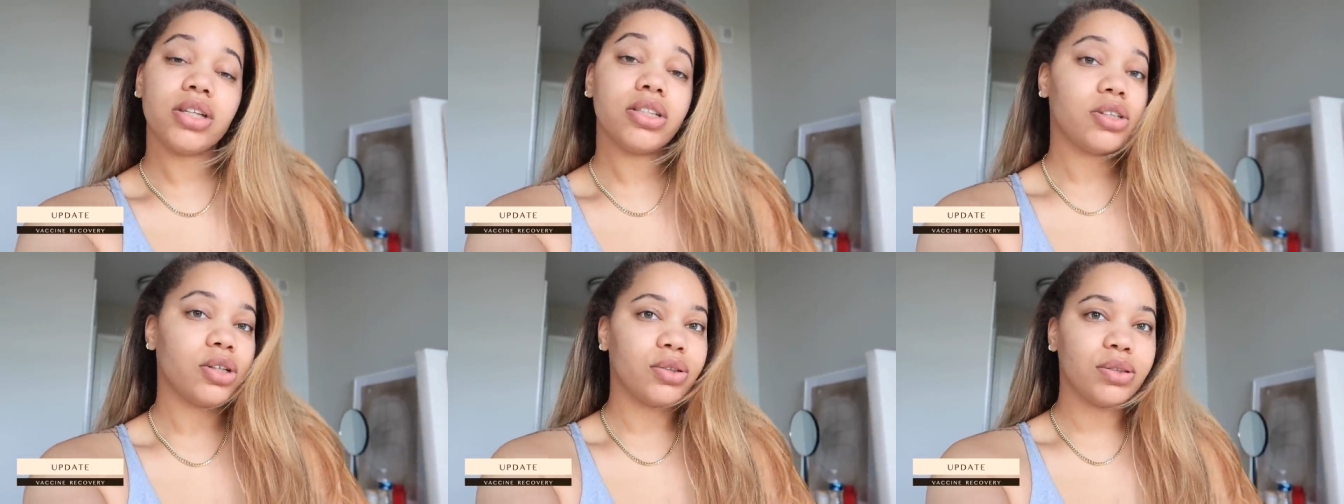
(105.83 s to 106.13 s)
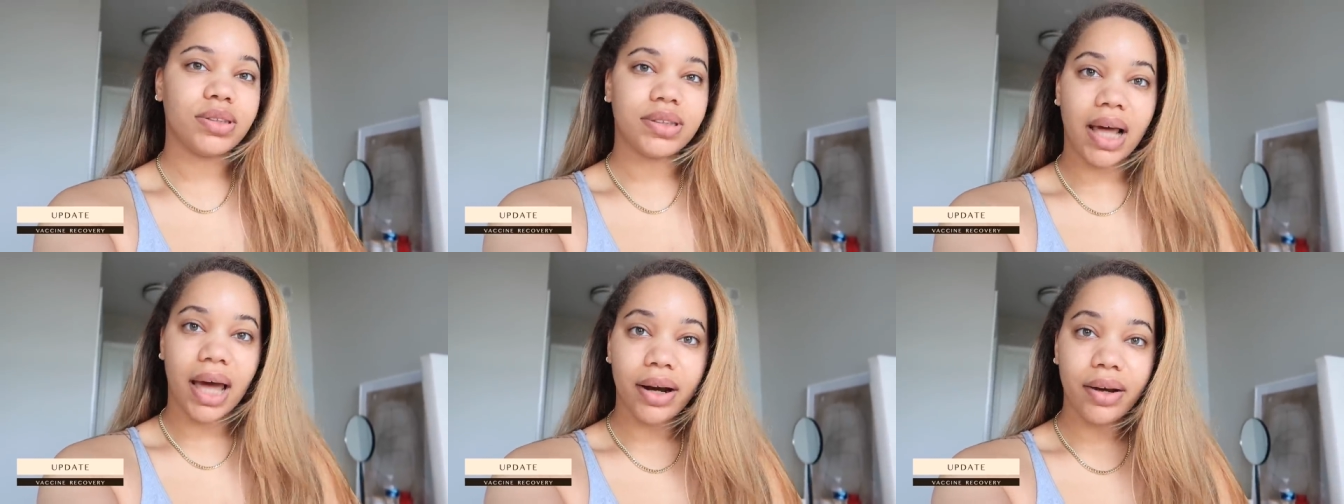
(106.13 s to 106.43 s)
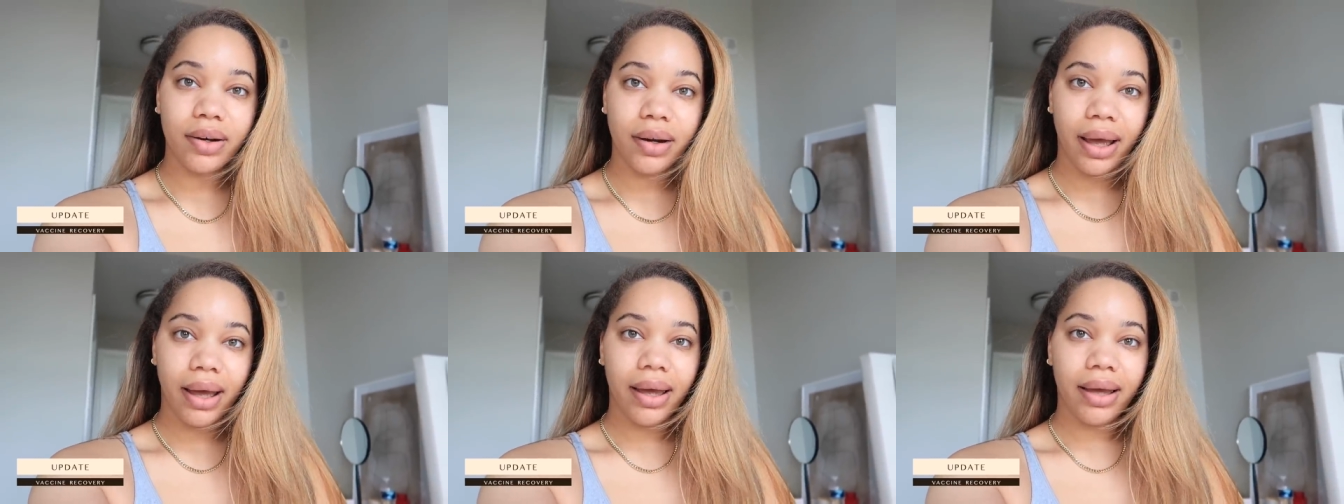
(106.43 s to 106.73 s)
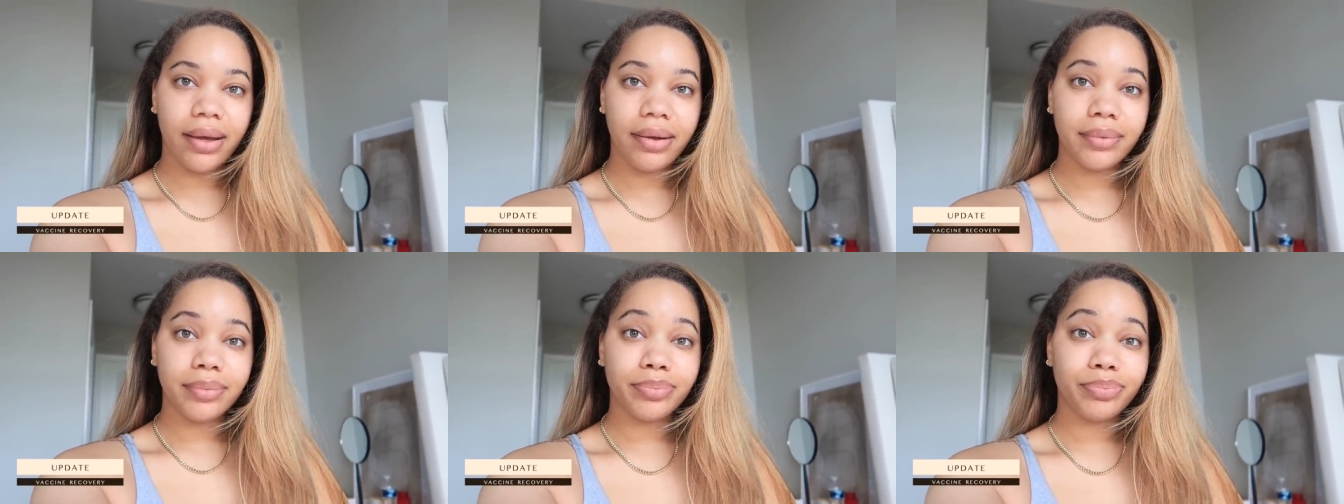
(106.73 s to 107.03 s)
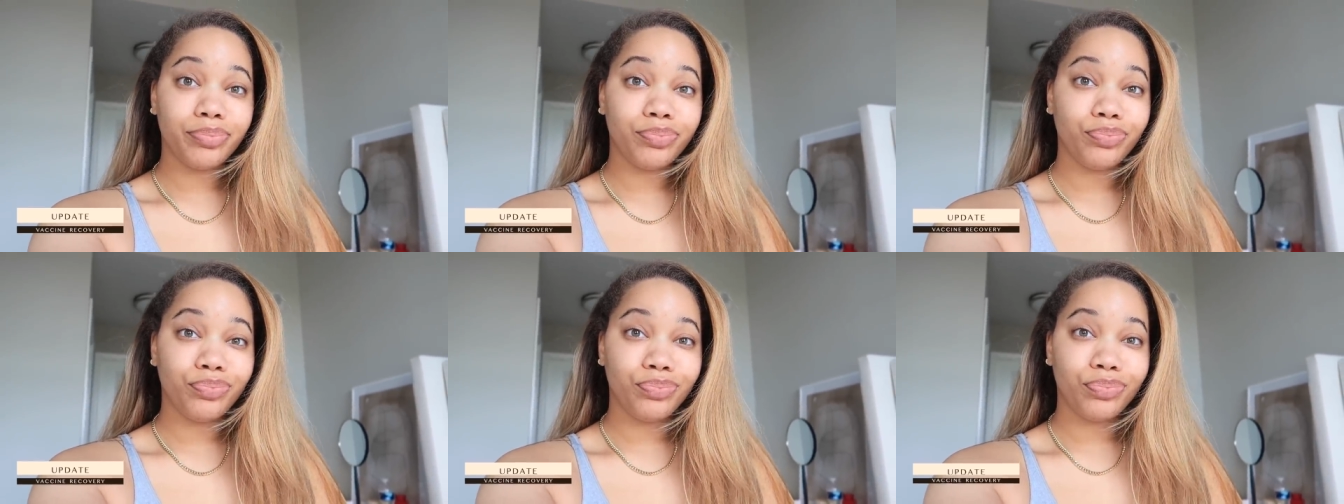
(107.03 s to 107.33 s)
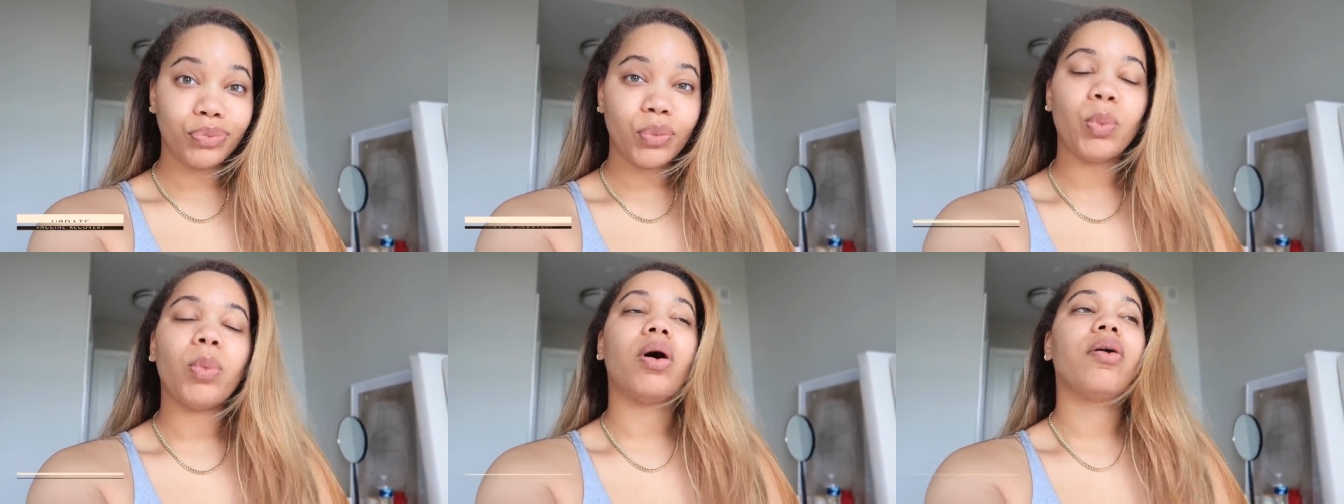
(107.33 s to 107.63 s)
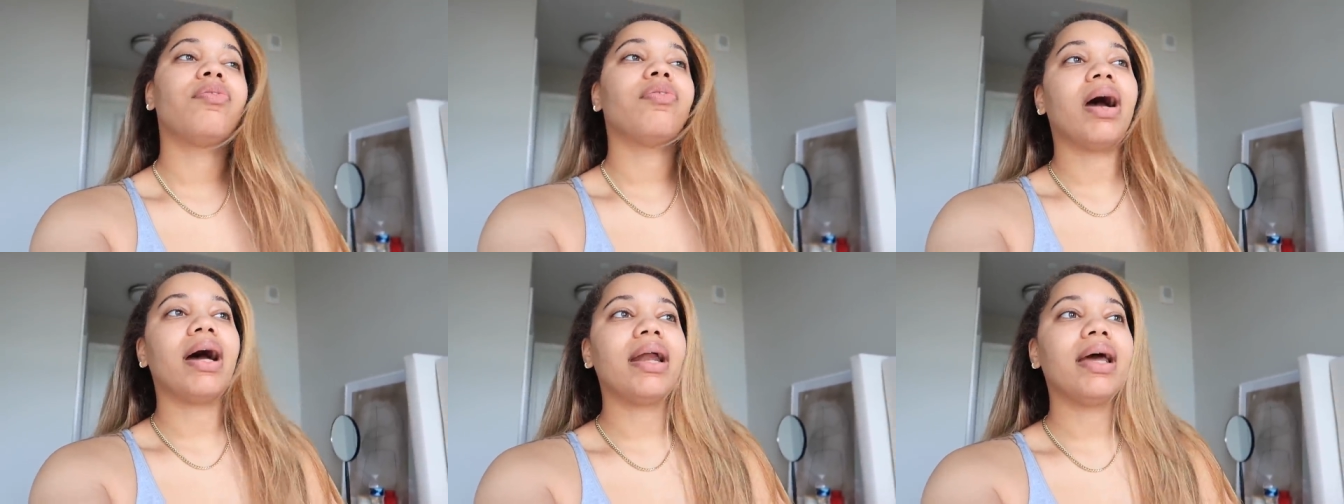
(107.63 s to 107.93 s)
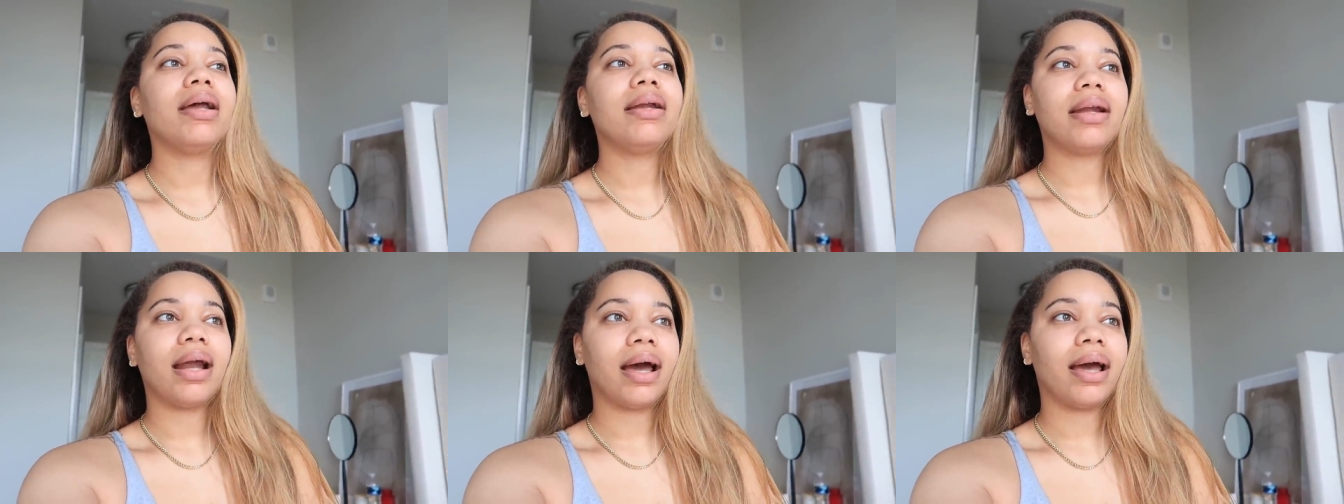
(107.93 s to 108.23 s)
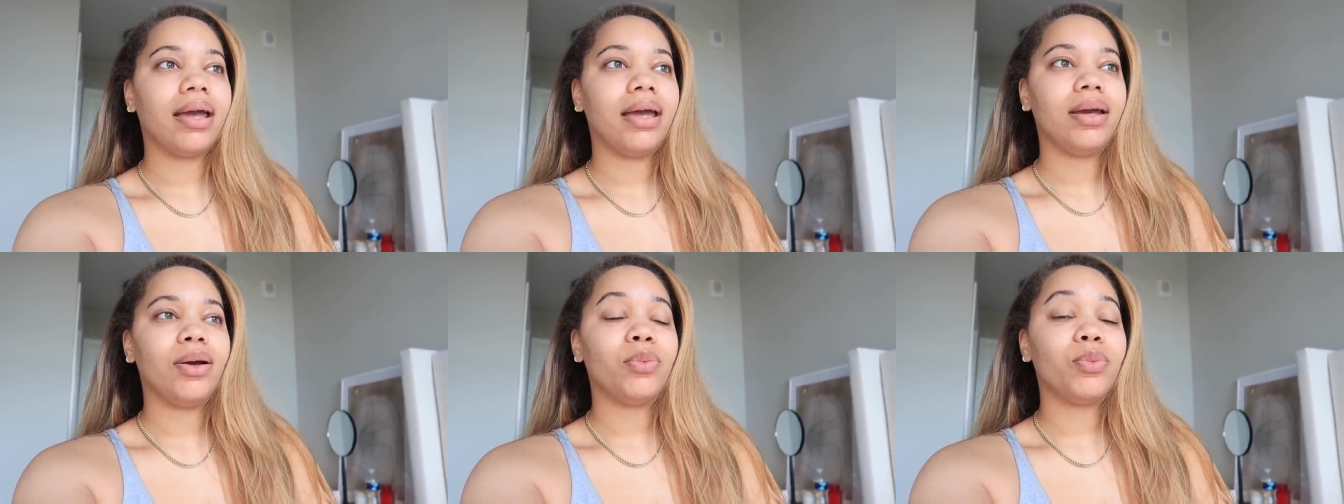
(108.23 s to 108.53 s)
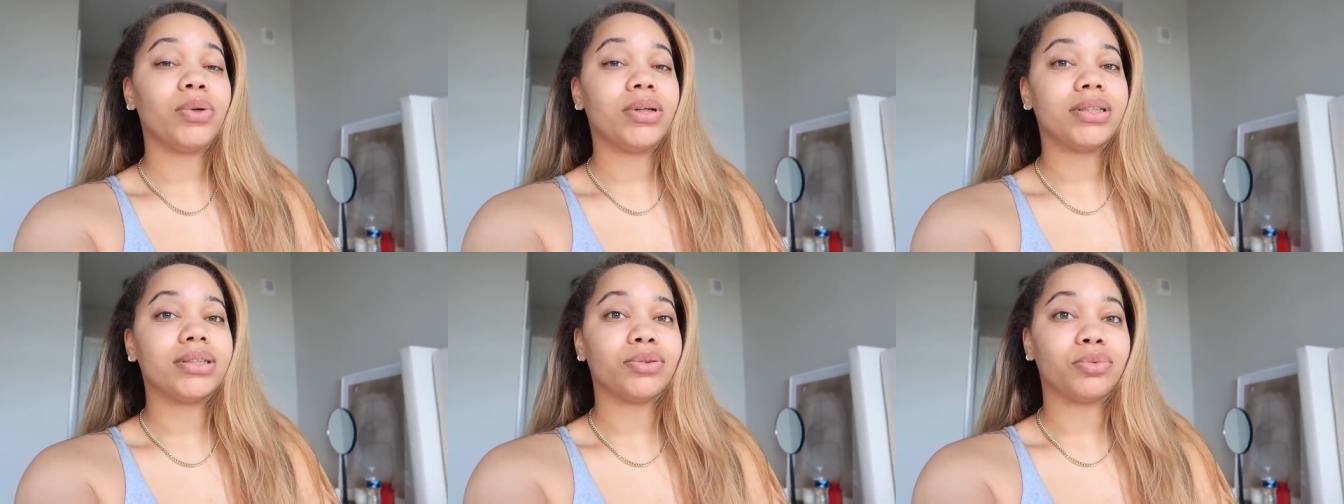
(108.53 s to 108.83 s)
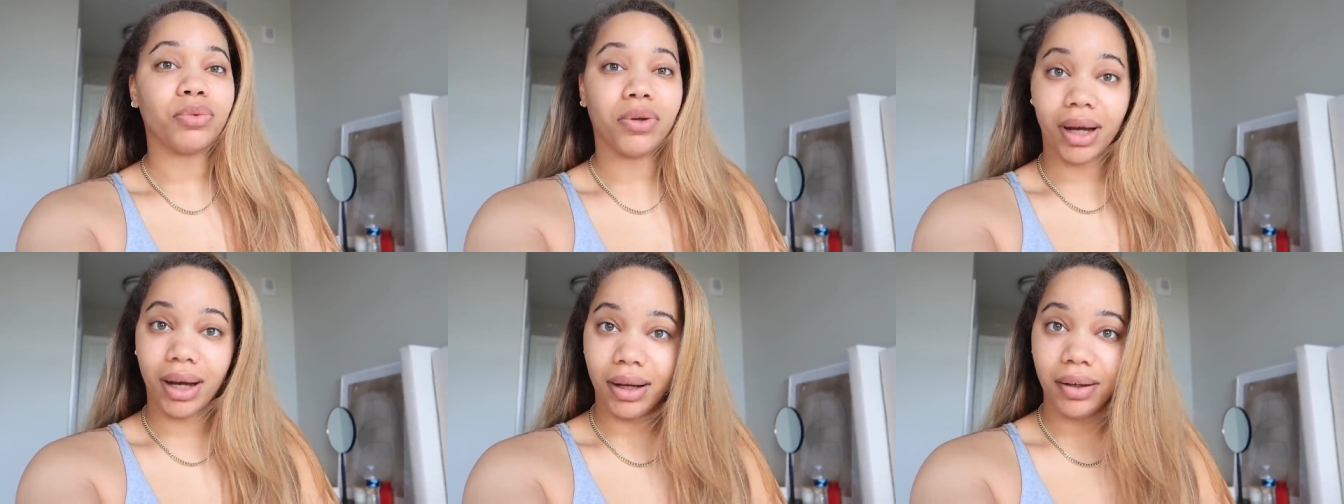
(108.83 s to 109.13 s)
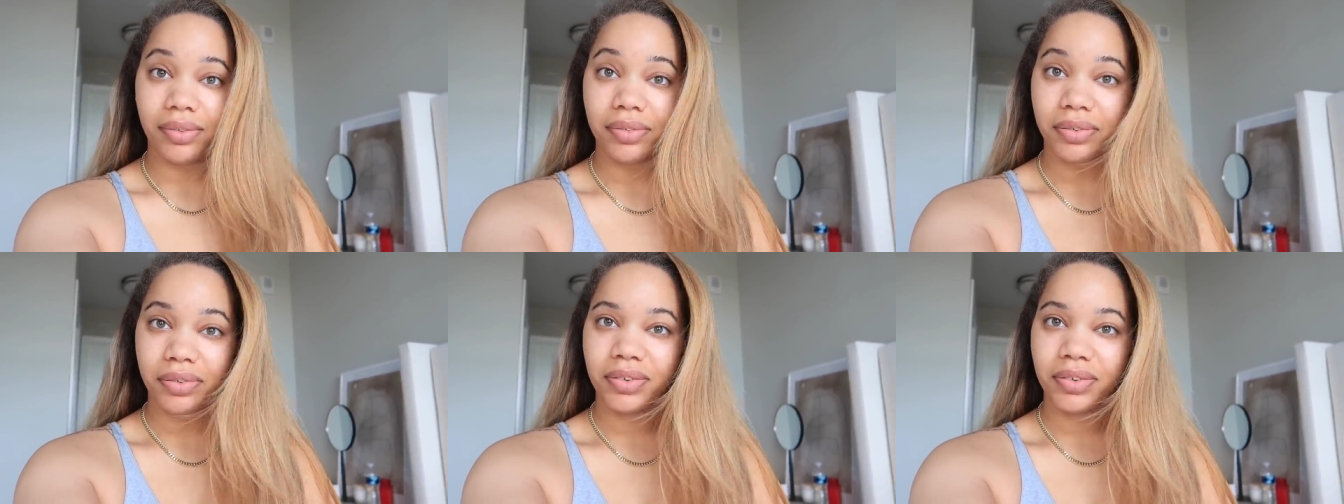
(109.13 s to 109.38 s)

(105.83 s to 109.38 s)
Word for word: So Saturday, well, Friday night was rough.